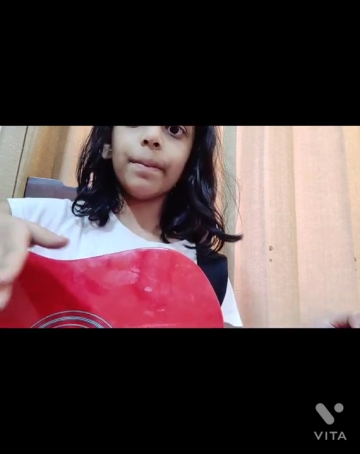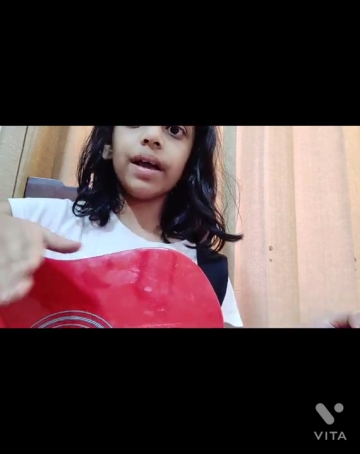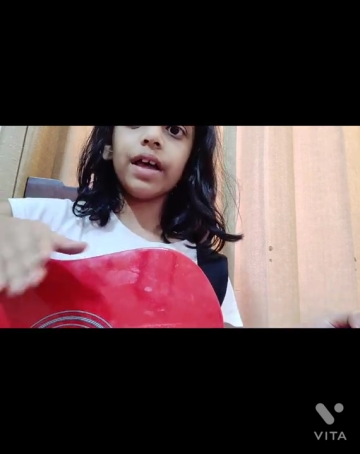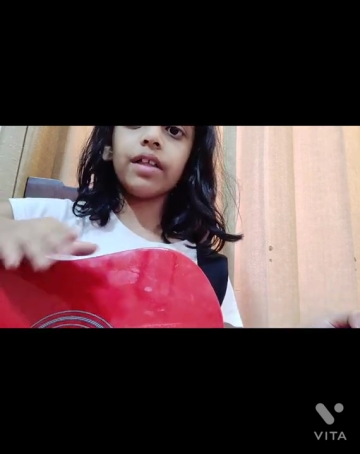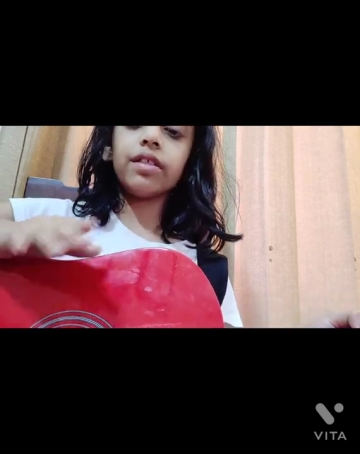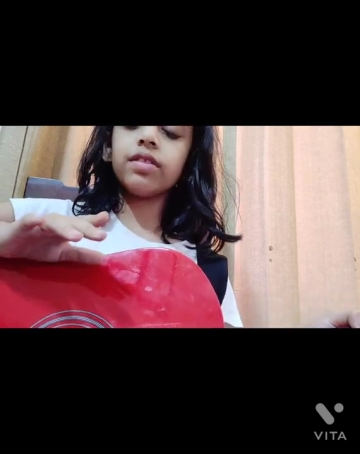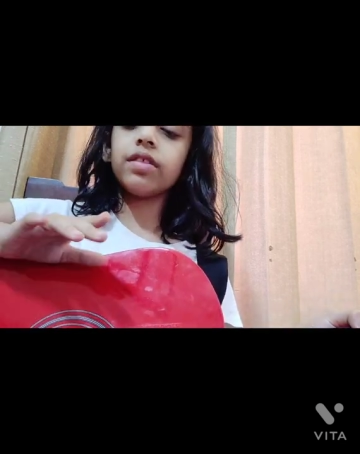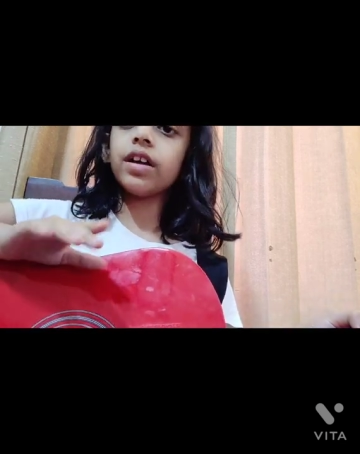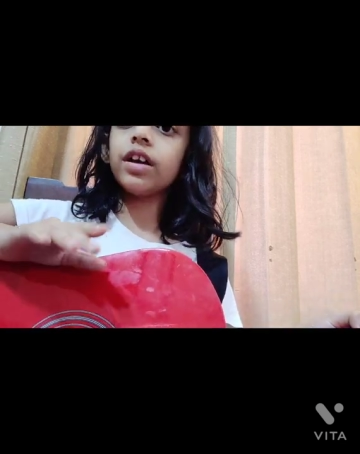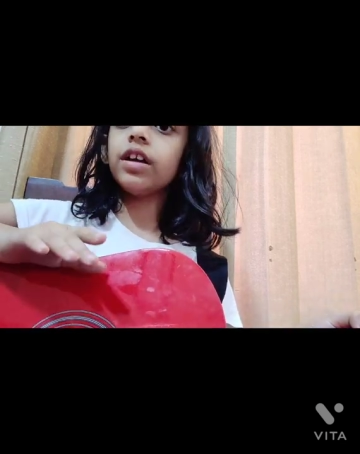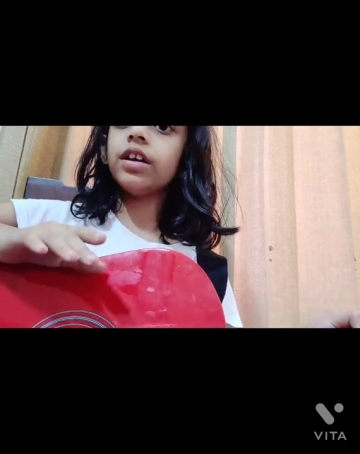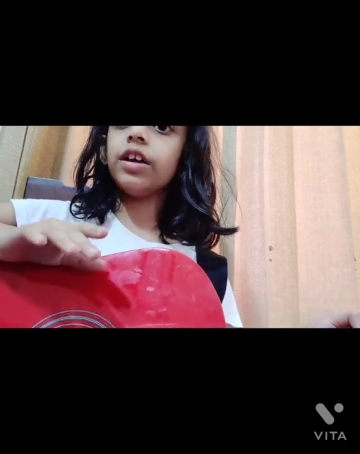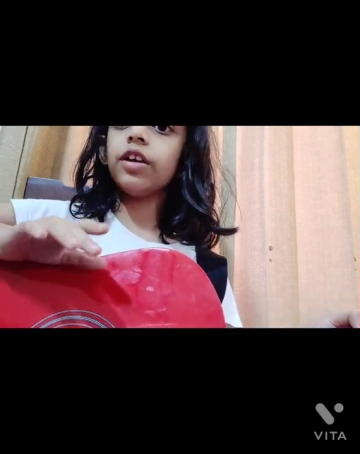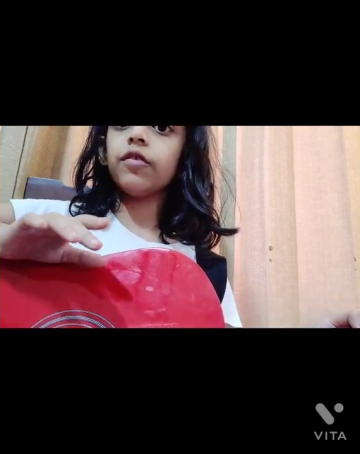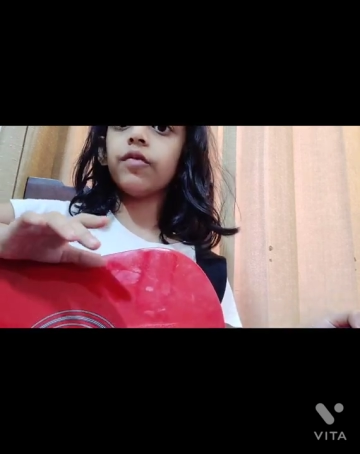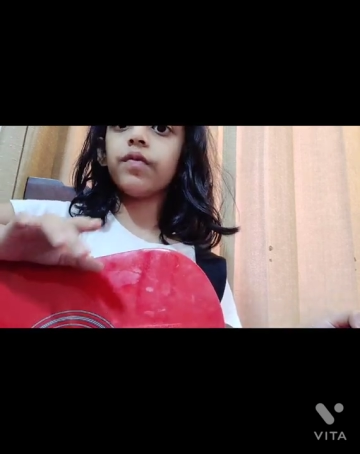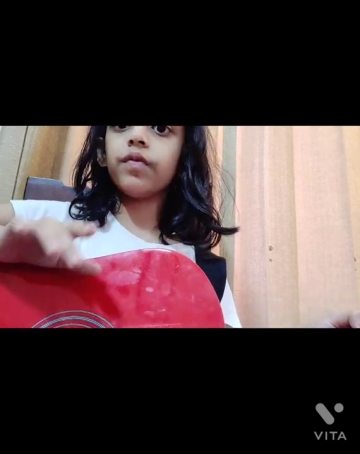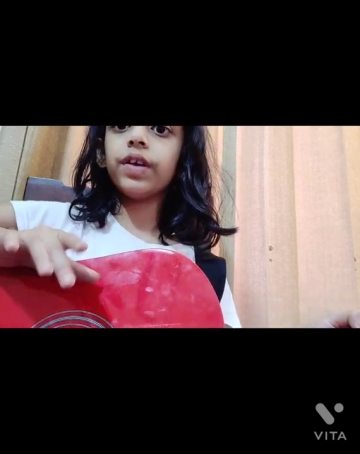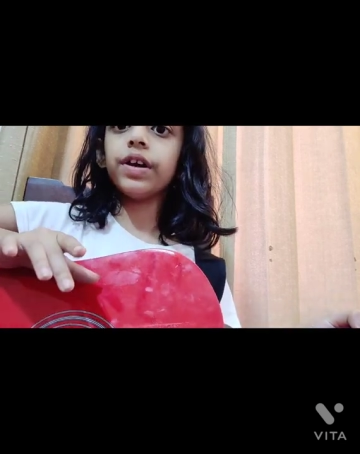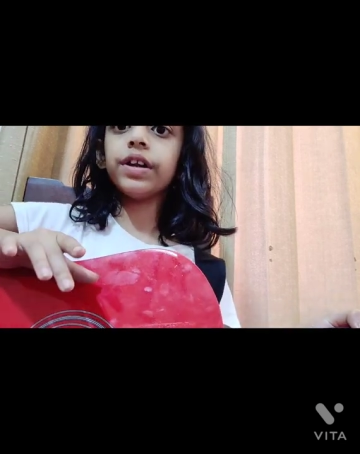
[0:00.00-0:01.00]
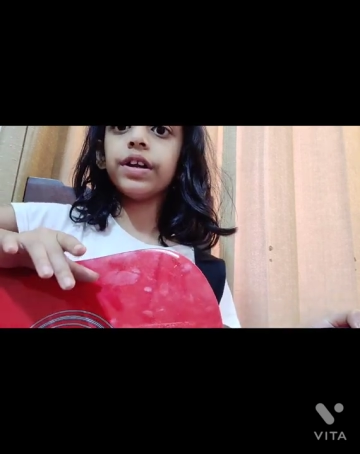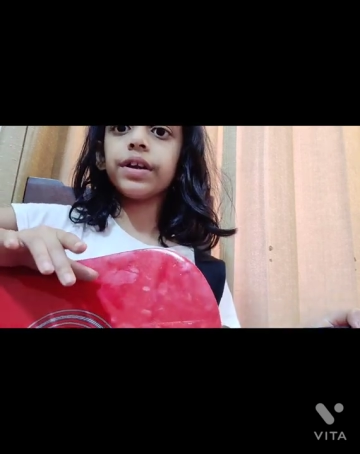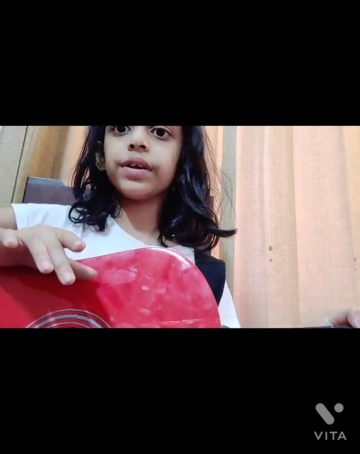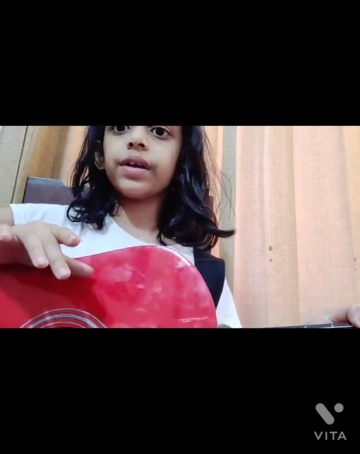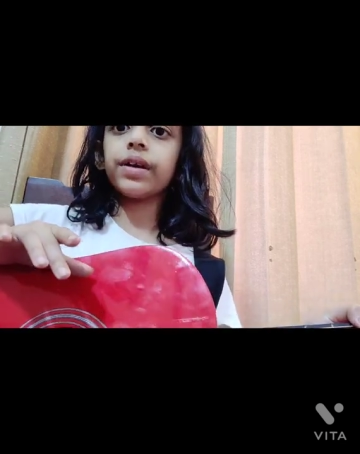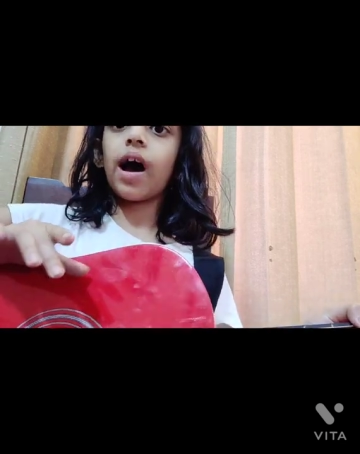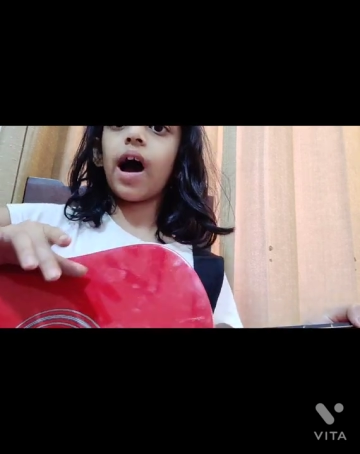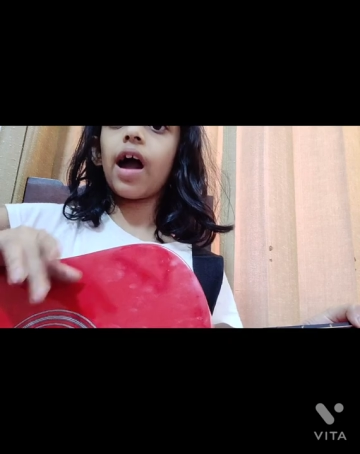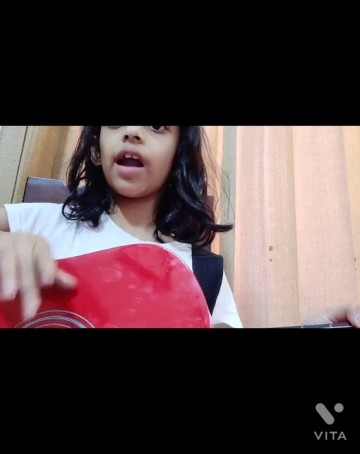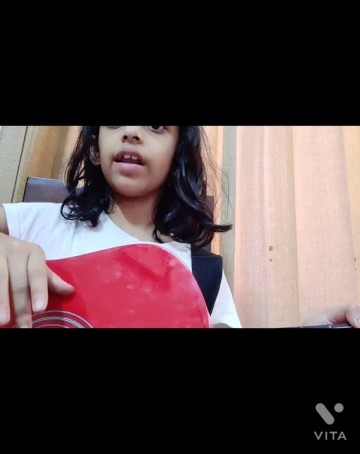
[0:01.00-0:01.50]
Basic Different
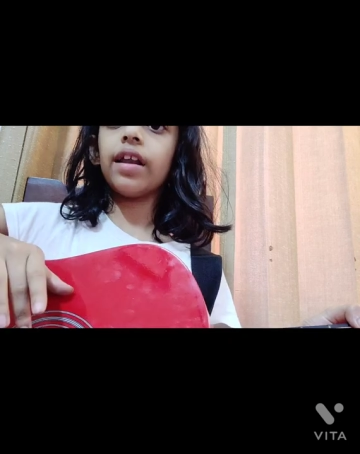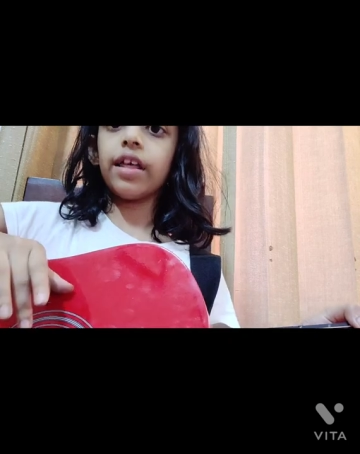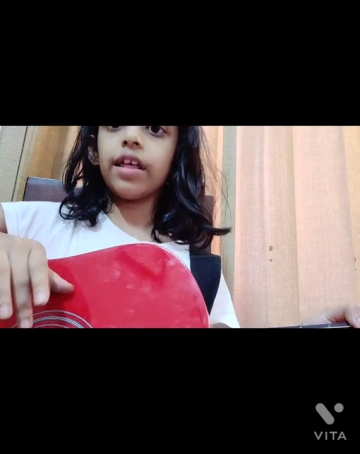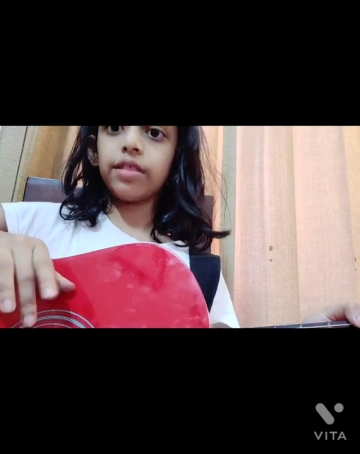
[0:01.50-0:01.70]
Guitar